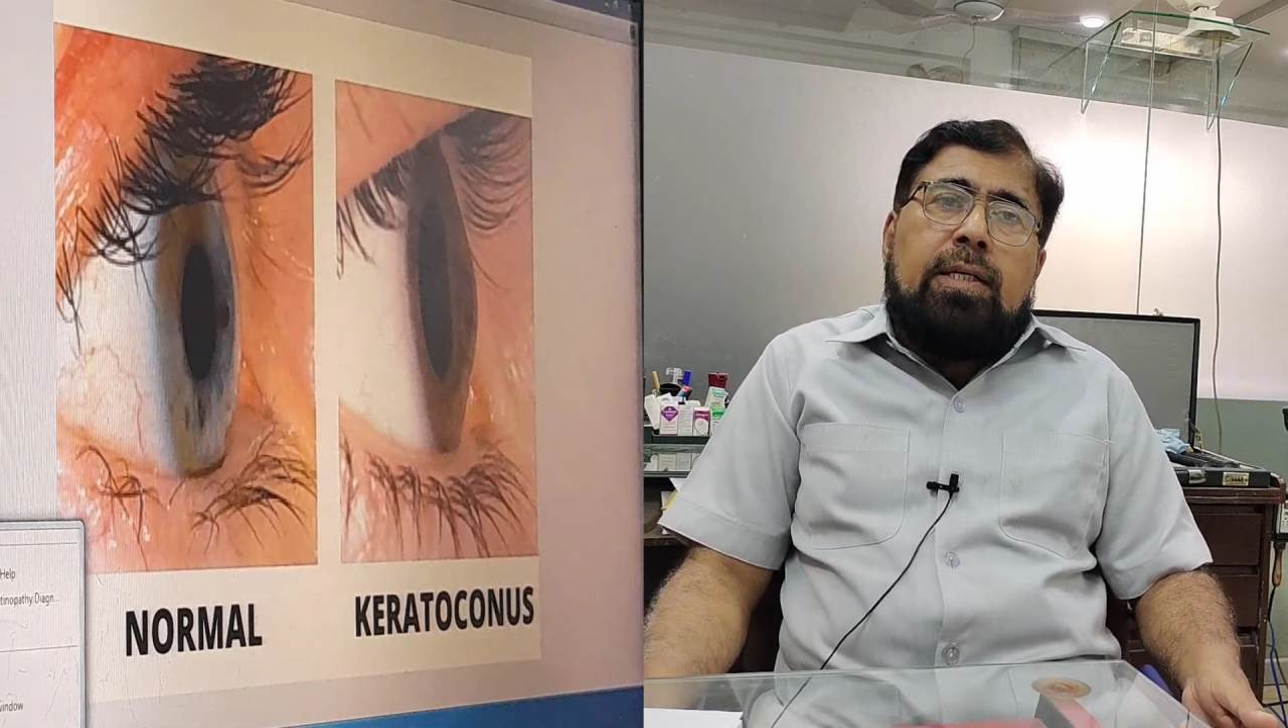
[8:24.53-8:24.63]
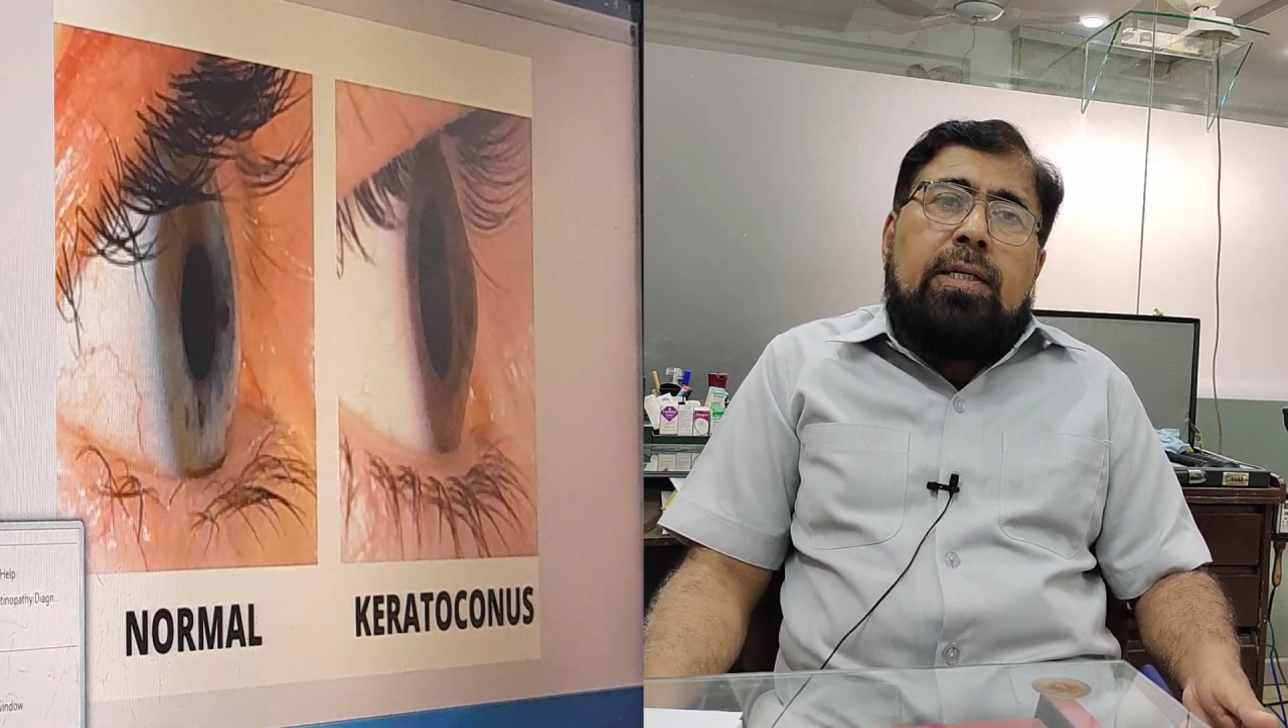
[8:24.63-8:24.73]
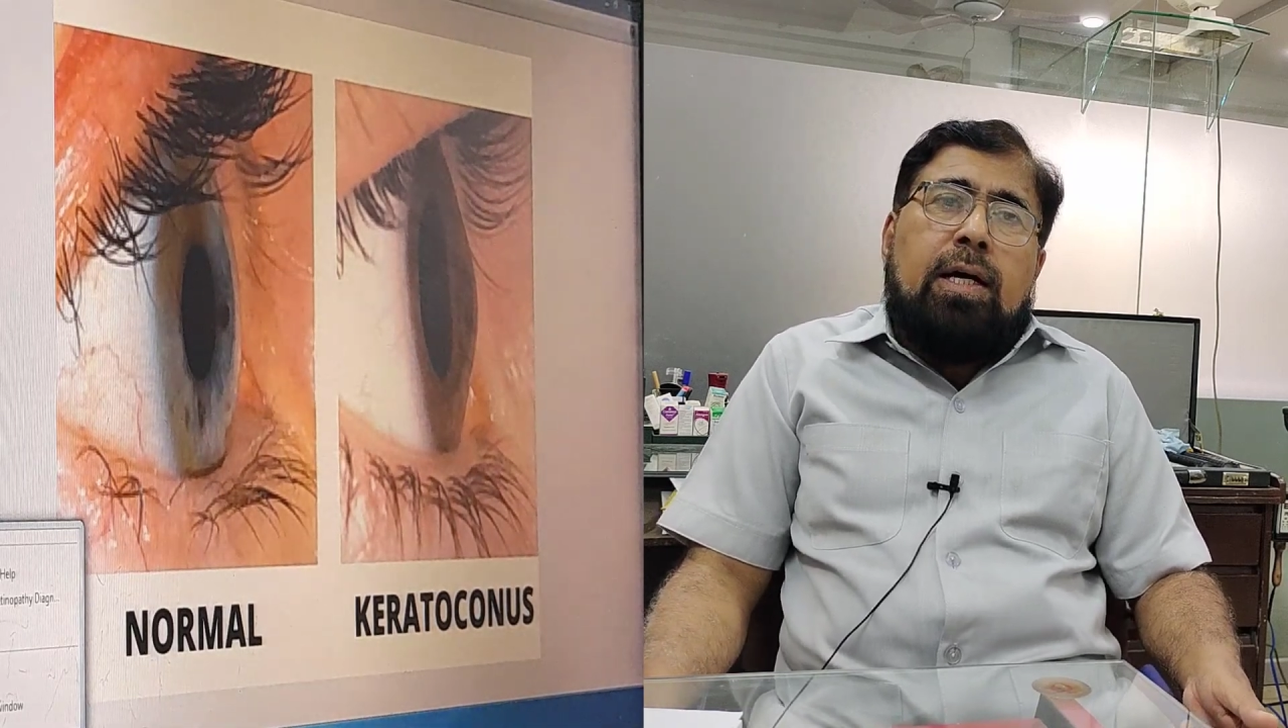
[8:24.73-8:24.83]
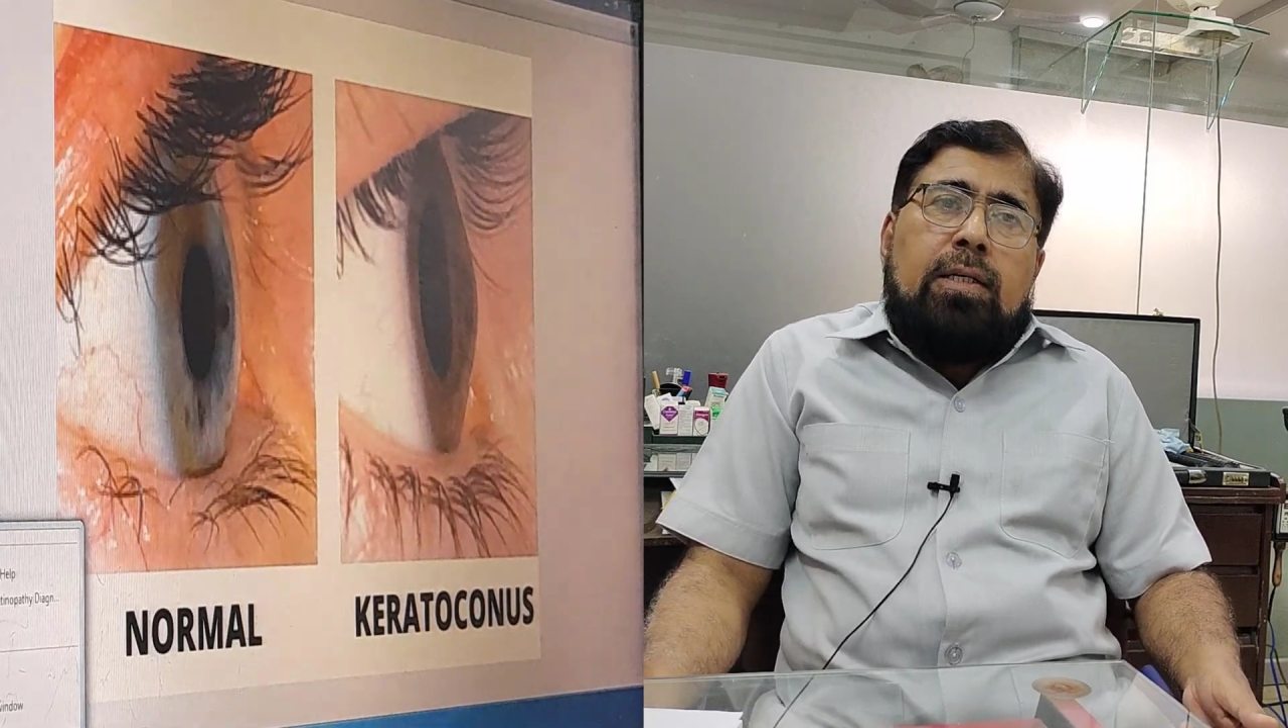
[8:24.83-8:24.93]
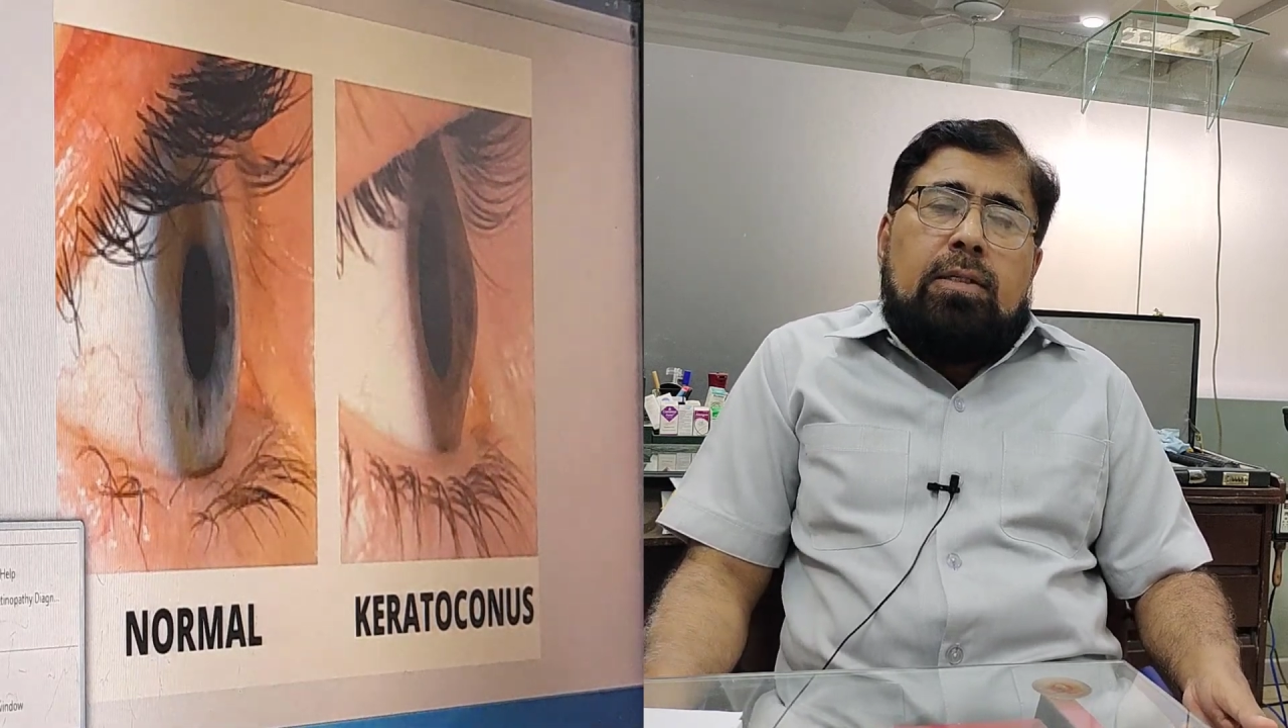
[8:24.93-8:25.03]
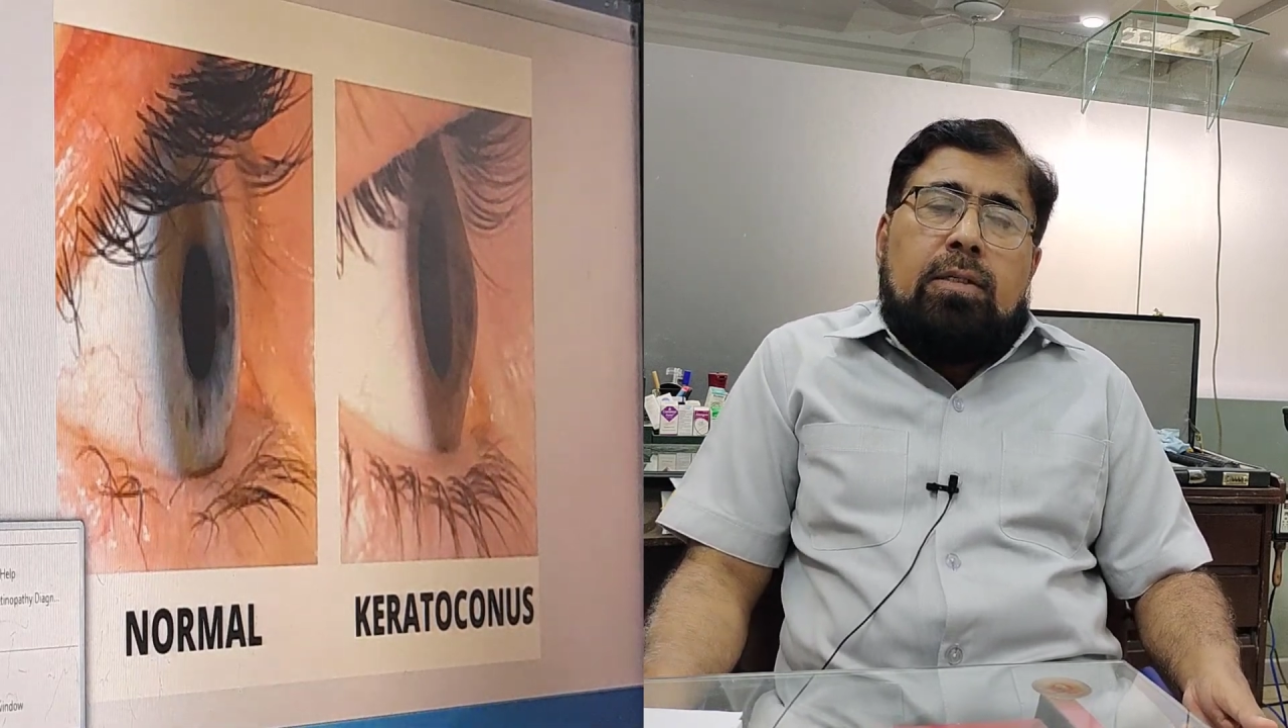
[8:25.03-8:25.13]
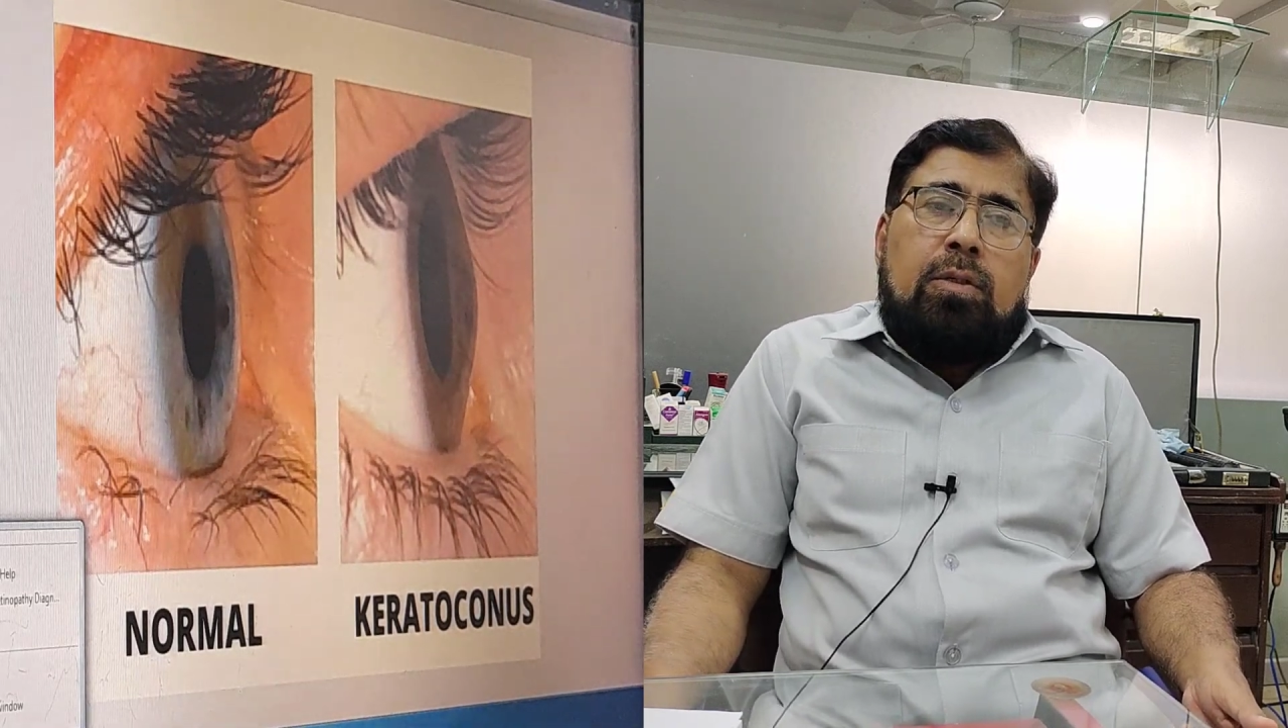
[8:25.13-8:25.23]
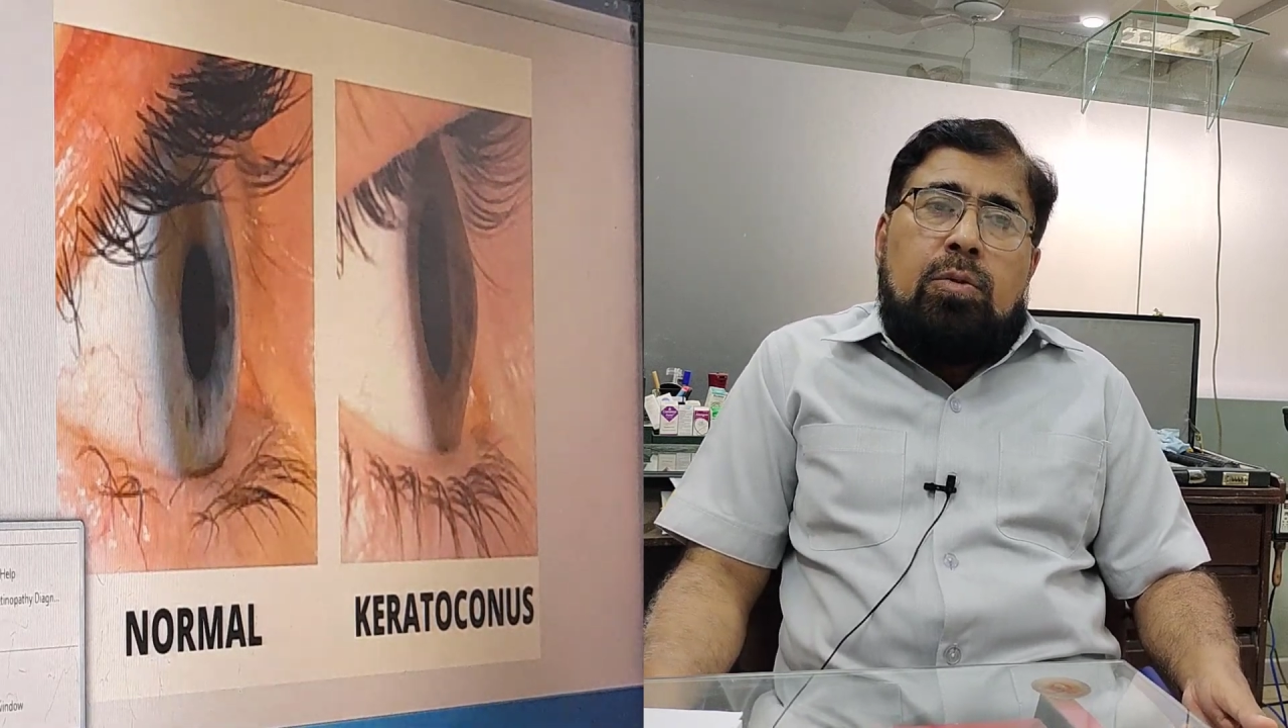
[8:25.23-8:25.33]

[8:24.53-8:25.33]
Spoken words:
are not